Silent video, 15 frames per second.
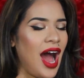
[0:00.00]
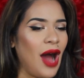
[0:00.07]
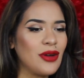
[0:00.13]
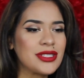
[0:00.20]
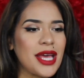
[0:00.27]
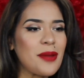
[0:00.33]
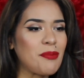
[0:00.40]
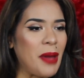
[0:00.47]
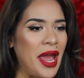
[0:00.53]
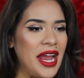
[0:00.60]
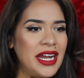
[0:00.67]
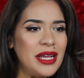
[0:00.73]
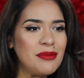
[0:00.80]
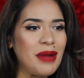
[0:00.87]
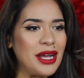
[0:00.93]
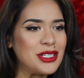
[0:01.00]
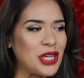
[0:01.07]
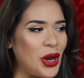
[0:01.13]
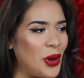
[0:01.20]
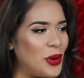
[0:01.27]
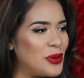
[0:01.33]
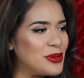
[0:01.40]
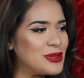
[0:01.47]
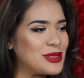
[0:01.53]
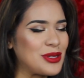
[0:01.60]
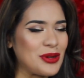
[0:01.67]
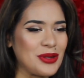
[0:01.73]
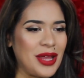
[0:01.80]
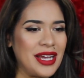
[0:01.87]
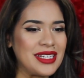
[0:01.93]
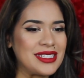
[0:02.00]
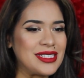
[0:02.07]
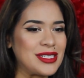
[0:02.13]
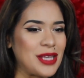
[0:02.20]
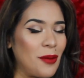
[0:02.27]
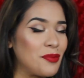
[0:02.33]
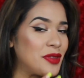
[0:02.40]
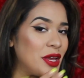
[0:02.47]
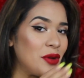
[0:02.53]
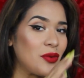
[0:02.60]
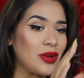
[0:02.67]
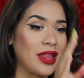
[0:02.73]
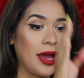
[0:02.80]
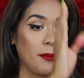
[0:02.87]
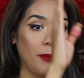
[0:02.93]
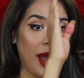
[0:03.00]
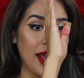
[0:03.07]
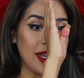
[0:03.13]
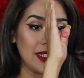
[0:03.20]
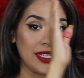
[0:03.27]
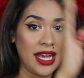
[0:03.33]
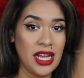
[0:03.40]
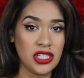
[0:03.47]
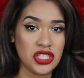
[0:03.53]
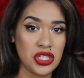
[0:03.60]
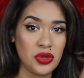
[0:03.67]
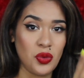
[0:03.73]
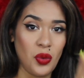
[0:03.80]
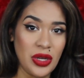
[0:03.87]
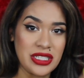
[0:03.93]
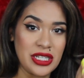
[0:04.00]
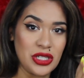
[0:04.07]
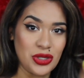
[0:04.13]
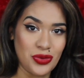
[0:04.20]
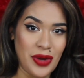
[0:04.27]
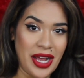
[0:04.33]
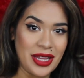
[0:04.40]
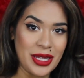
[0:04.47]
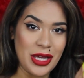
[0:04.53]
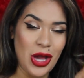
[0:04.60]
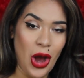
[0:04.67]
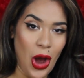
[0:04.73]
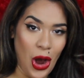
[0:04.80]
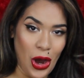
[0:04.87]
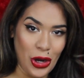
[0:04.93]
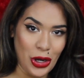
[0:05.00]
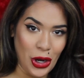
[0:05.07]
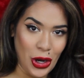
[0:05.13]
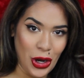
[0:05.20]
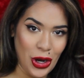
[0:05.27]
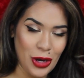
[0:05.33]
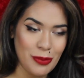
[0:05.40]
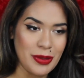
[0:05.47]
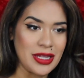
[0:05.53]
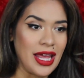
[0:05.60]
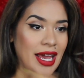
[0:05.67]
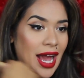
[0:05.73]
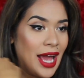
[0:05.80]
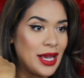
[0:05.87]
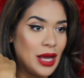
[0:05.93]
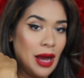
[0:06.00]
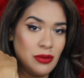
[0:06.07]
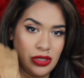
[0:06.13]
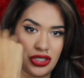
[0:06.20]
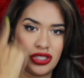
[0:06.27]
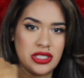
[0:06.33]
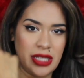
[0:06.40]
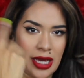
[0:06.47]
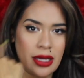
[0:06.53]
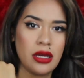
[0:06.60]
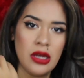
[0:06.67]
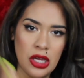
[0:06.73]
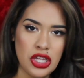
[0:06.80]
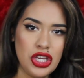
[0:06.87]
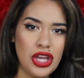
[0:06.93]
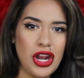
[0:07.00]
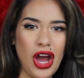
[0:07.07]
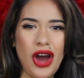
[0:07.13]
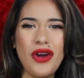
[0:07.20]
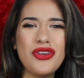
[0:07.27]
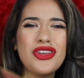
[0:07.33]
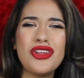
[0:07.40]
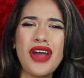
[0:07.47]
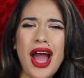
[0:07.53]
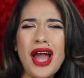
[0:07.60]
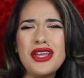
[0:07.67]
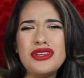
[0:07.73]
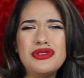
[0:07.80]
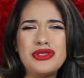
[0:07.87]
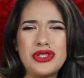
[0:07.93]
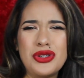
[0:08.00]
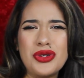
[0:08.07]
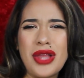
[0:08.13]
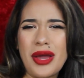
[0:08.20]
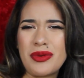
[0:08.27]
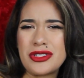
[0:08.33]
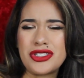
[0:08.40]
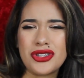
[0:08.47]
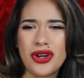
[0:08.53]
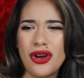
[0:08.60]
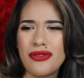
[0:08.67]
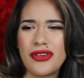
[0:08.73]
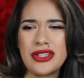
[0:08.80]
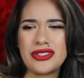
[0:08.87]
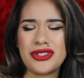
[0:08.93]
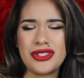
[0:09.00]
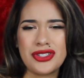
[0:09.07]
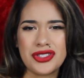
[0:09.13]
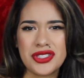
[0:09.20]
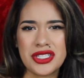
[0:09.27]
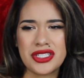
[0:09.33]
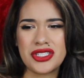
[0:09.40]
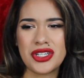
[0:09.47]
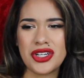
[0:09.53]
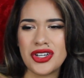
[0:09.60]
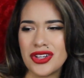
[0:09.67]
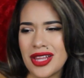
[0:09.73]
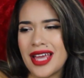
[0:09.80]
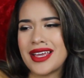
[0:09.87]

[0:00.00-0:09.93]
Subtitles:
I was painting my toes or something where my attention wasn't directly on her, but I was just you know how you do with your girlfriends or your sister, you're